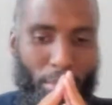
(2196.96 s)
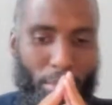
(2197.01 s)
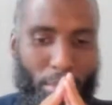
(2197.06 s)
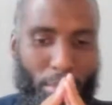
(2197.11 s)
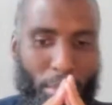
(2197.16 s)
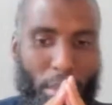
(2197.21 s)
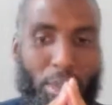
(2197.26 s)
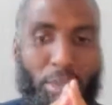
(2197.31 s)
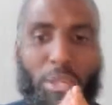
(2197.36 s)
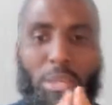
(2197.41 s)

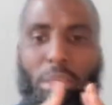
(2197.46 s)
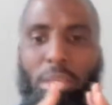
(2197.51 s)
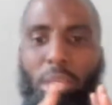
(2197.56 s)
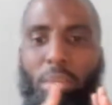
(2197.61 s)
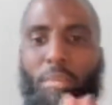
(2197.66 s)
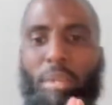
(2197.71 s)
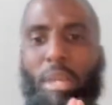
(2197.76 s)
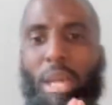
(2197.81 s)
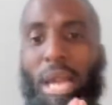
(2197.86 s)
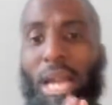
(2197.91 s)
this is
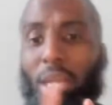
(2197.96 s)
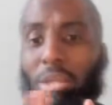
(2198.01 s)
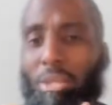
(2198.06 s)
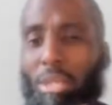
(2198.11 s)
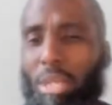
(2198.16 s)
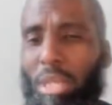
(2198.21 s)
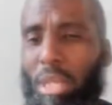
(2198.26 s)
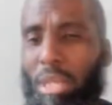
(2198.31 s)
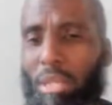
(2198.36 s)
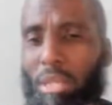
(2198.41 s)
something
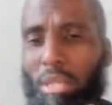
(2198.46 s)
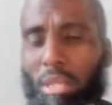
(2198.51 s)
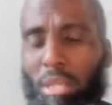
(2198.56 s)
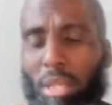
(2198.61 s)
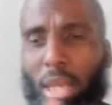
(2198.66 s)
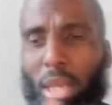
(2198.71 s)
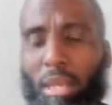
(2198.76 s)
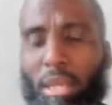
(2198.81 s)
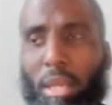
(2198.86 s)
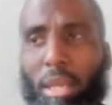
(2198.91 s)
actually
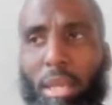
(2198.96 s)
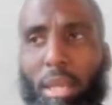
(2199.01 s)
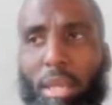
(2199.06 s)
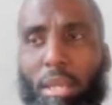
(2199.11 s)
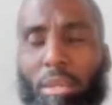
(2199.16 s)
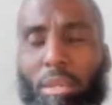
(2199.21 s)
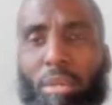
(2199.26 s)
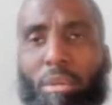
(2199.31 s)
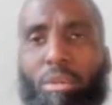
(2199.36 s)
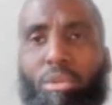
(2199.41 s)
that
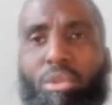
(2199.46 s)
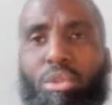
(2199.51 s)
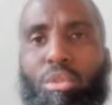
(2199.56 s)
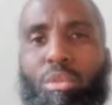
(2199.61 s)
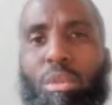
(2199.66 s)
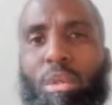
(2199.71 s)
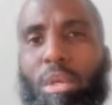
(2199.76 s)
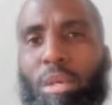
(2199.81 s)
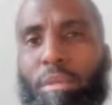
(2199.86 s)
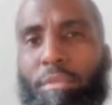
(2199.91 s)
those who
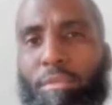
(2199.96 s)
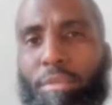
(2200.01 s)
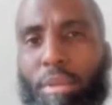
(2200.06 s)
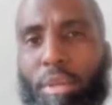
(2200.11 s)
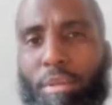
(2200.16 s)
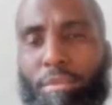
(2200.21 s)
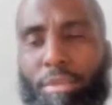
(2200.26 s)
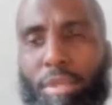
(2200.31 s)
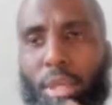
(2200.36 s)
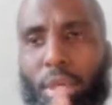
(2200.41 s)
are
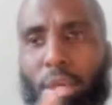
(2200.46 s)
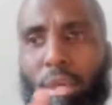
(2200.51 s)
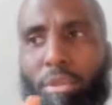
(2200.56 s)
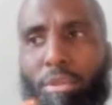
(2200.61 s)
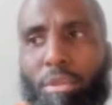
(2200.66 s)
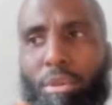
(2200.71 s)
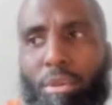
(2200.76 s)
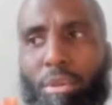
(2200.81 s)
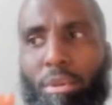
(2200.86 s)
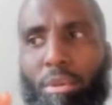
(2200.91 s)
of the
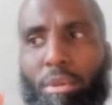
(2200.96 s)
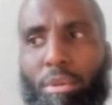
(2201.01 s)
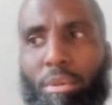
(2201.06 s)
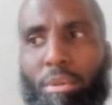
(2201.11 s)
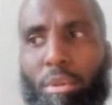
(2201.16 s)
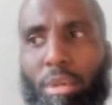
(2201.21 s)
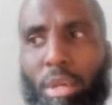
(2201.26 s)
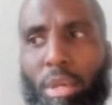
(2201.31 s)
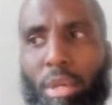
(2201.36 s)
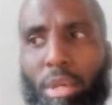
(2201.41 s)
other
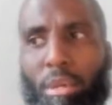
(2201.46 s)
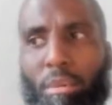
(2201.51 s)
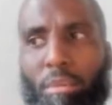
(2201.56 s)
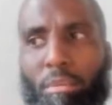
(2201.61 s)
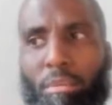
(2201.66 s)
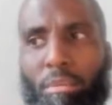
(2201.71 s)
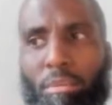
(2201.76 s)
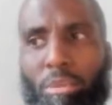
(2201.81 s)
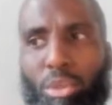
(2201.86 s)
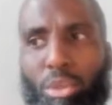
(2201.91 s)

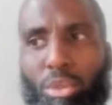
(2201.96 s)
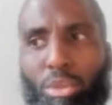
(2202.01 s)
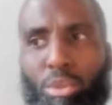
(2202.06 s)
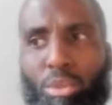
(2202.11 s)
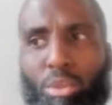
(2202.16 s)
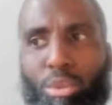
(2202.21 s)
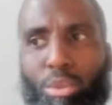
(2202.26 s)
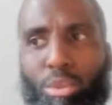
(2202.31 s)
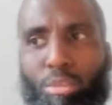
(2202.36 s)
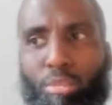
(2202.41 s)

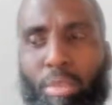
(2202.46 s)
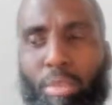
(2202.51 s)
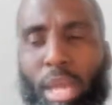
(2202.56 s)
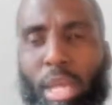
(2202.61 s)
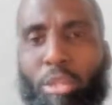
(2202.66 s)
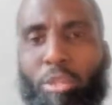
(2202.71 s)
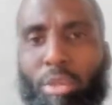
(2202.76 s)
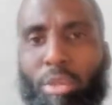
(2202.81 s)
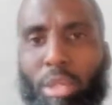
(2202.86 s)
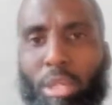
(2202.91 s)
two
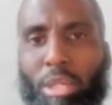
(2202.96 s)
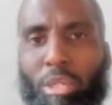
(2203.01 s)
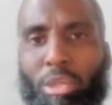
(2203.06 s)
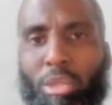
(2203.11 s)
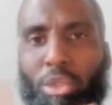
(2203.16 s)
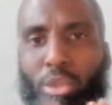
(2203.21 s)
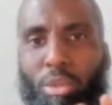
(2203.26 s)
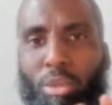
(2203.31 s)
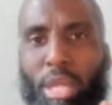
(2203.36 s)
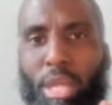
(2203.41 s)
major
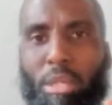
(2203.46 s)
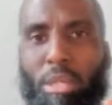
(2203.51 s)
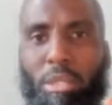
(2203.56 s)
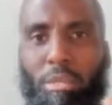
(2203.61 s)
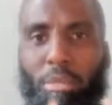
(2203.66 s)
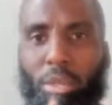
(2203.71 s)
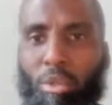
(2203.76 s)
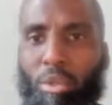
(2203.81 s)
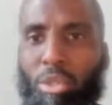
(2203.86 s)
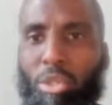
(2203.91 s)
religions, Judaism
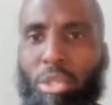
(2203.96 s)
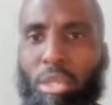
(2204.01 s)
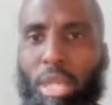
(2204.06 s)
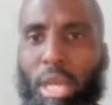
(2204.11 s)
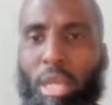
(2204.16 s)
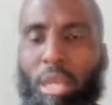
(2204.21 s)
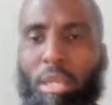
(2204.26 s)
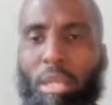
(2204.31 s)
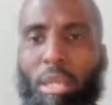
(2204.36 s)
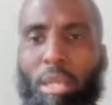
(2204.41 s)
and
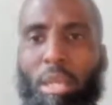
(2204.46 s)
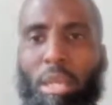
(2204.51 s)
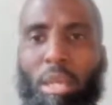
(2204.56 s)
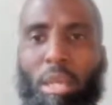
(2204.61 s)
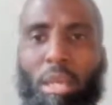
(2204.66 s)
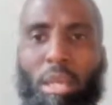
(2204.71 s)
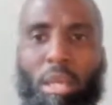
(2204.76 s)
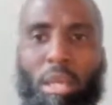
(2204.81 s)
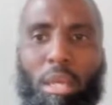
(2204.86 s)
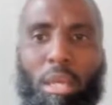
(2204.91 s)
Christianity,
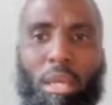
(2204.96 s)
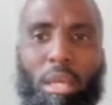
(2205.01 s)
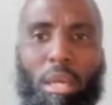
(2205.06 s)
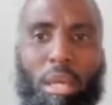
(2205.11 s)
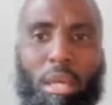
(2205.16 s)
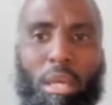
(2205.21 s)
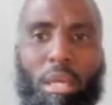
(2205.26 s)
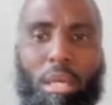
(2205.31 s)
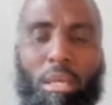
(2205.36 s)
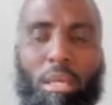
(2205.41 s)

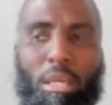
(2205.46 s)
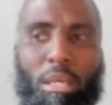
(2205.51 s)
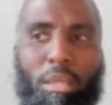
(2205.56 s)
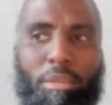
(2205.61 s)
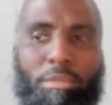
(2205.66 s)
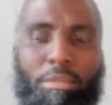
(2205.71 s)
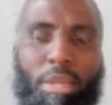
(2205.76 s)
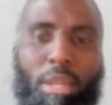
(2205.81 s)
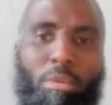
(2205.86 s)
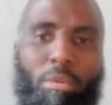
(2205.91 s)

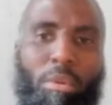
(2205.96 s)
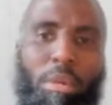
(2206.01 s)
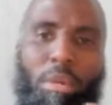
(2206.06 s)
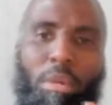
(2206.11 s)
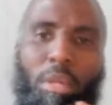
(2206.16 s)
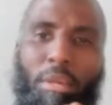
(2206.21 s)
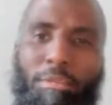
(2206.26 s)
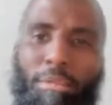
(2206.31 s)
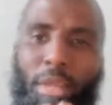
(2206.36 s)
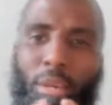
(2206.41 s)
if they
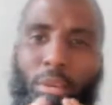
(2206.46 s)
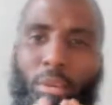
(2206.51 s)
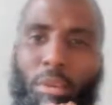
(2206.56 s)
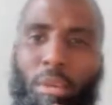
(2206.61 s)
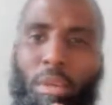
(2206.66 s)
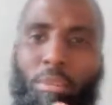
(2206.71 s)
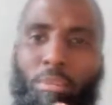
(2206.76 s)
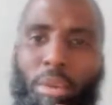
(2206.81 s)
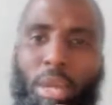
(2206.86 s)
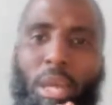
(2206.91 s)
were
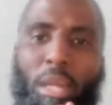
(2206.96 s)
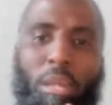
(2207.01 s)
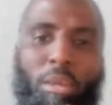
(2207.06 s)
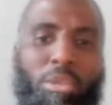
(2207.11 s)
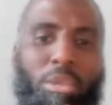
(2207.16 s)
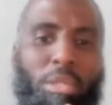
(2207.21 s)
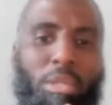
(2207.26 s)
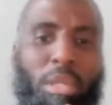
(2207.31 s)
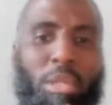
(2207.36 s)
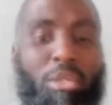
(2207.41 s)
to pay close
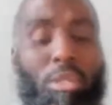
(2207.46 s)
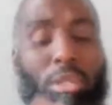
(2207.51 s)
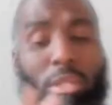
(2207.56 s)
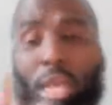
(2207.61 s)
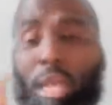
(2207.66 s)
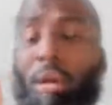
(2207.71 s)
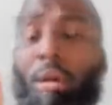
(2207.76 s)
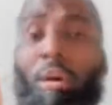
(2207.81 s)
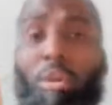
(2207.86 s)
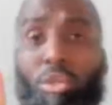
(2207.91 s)
attention,
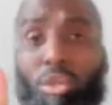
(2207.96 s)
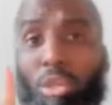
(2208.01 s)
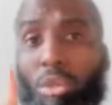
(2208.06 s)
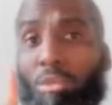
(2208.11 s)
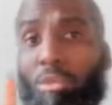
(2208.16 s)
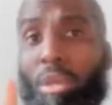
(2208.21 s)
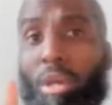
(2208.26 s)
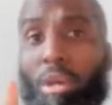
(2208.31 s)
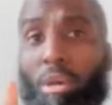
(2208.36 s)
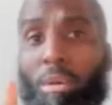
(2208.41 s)
they also
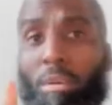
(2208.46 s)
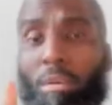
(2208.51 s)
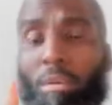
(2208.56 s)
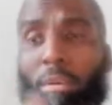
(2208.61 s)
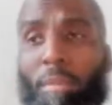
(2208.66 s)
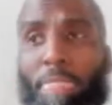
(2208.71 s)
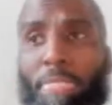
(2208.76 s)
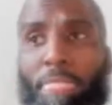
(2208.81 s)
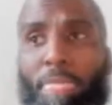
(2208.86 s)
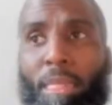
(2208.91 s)
know
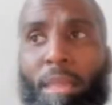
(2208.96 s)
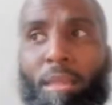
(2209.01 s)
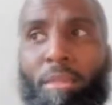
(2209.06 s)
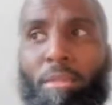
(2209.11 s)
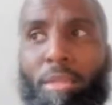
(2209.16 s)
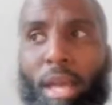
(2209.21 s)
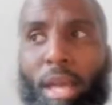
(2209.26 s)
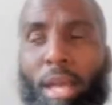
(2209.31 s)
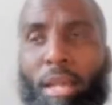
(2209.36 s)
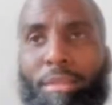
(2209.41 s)

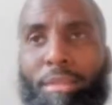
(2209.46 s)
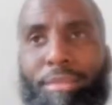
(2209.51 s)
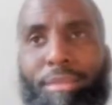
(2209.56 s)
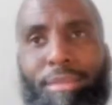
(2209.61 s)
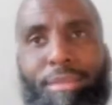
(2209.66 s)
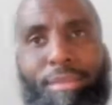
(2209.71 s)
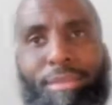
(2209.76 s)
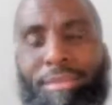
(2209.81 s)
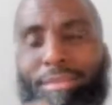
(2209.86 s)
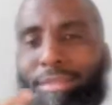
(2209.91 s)

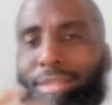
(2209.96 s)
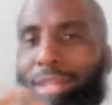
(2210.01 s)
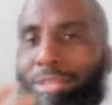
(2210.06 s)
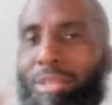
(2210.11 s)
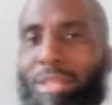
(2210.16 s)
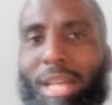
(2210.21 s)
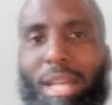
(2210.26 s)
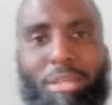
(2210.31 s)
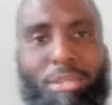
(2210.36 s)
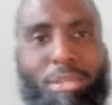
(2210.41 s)
that there's a
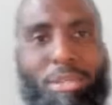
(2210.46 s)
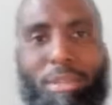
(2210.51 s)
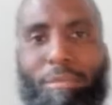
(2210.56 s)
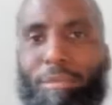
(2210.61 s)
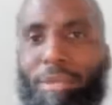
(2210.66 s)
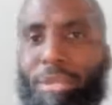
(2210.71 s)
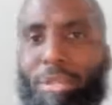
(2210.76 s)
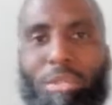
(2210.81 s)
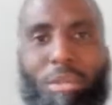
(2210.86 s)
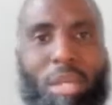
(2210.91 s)
lot of stuff we
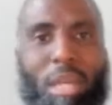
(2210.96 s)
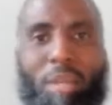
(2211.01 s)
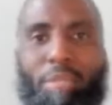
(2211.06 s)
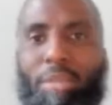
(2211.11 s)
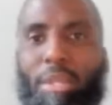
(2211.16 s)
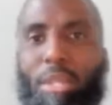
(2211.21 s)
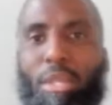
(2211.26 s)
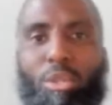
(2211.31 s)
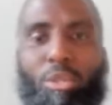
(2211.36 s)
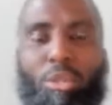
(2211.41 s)
just don't have
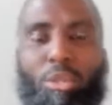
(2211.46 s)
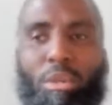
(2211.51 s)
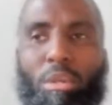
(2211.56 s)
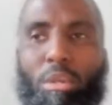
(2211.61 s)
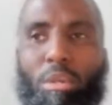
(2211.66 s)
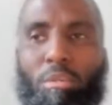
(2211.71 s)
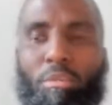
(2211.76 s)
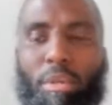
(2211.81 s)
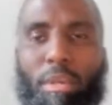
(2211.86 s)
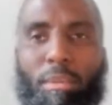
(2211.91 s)
any control
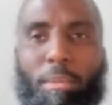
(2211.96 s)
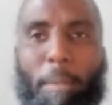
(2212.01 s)
over.